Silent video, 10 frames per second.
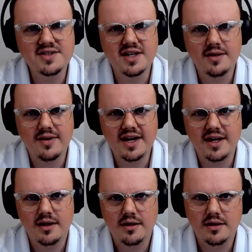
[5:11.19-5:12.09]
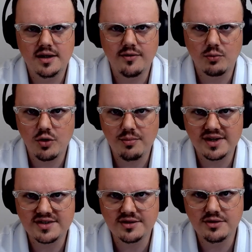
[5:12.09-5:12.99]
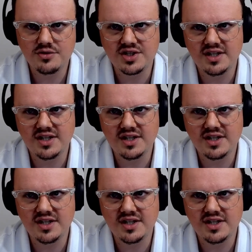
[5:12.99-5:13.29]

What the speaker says: of a robust solution,